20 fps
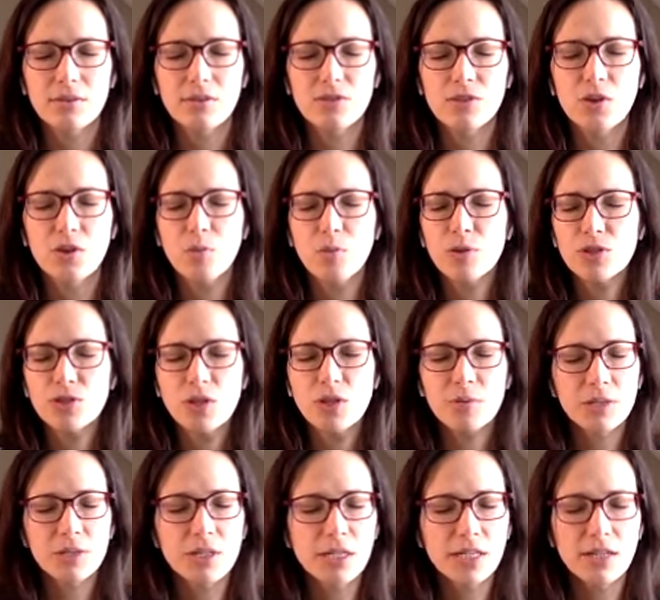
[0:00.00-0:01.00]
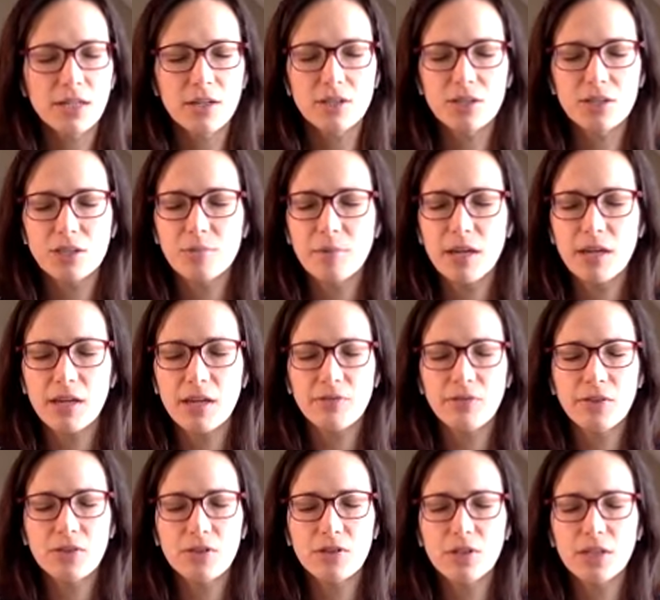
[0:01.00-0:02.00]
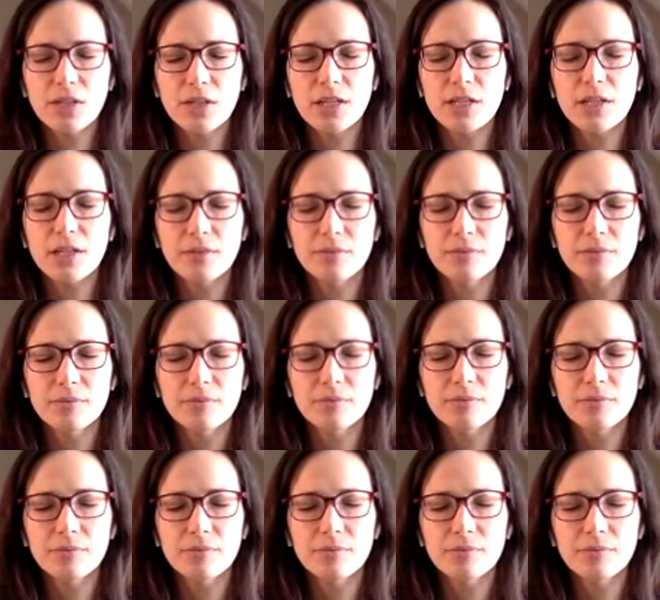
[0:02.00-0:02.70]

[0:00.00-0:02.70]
There's no prescription here, just make it feel good.